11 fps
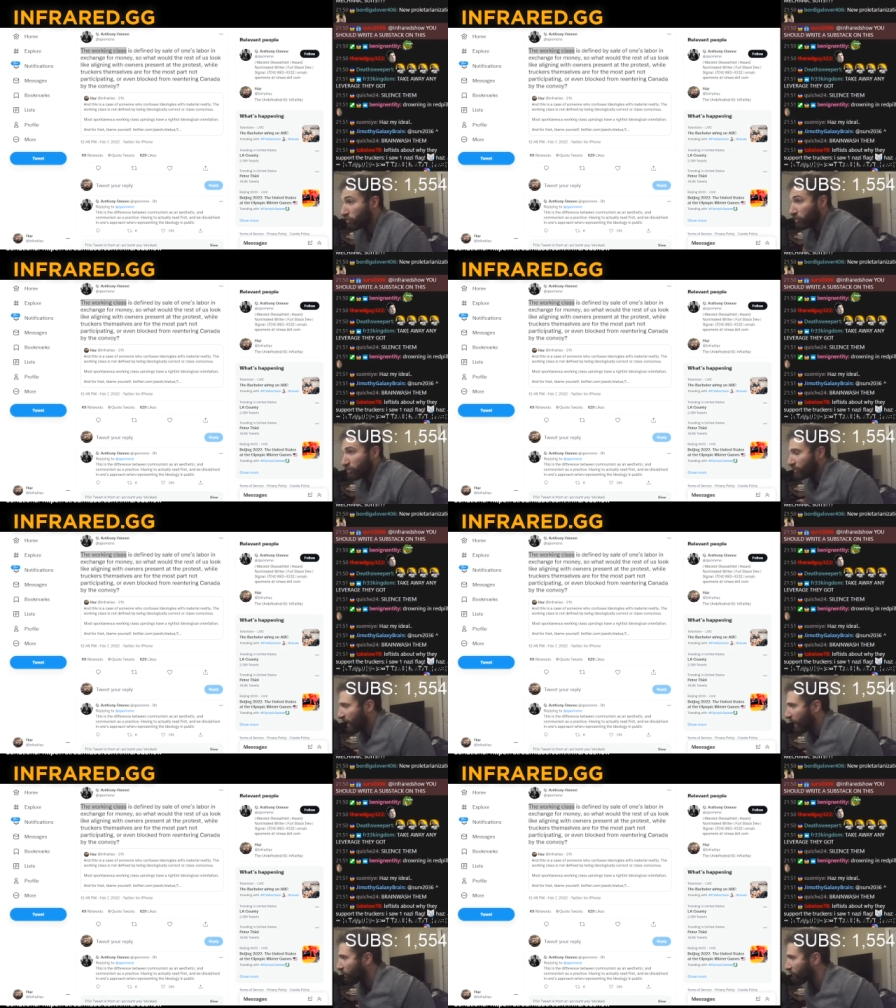So they're
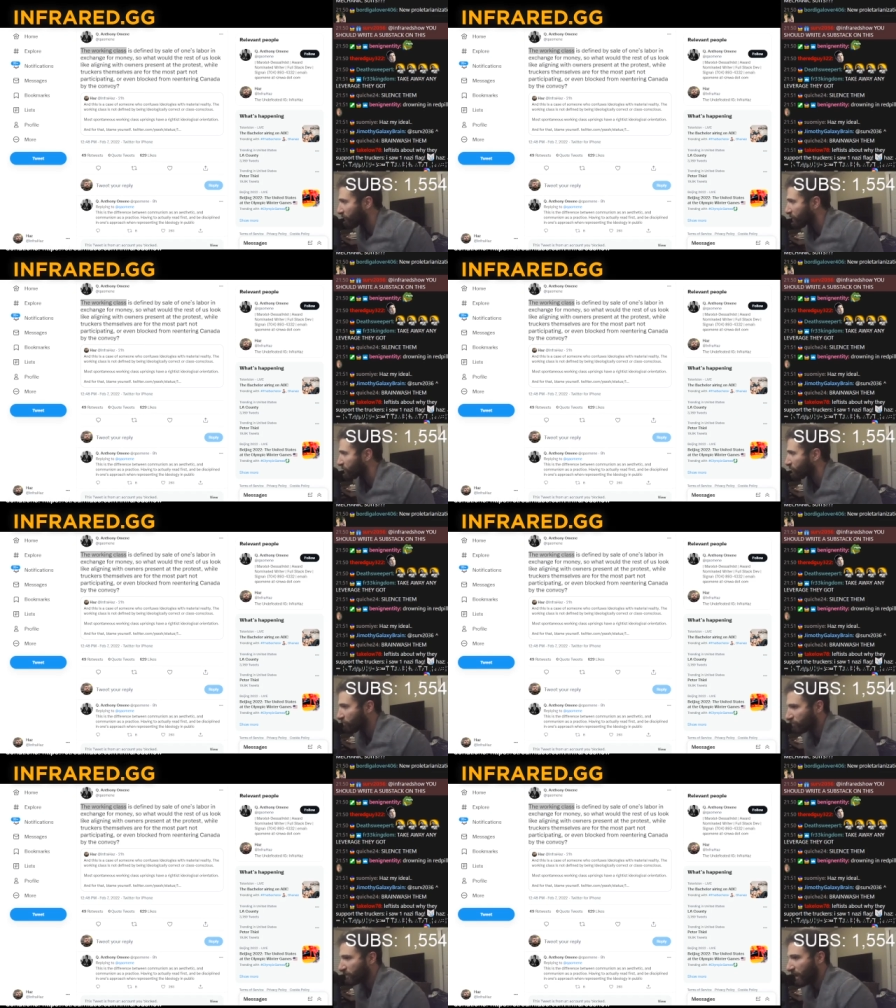scared of this.
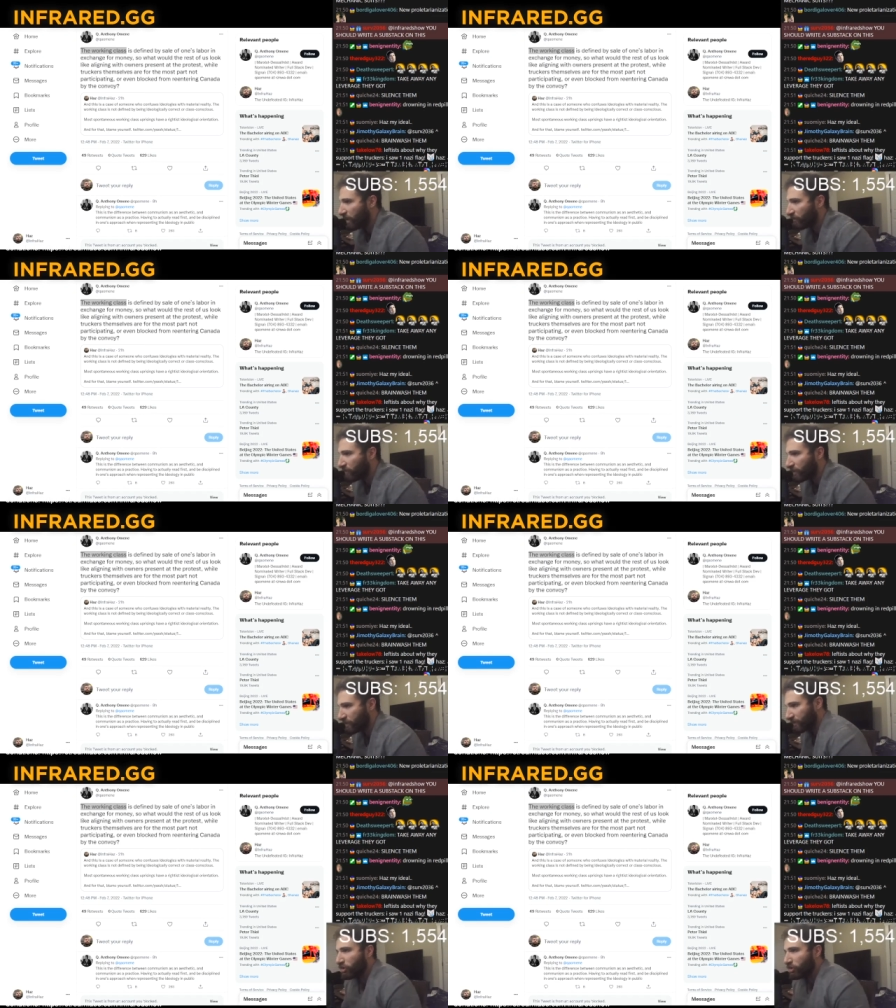They're scared of this.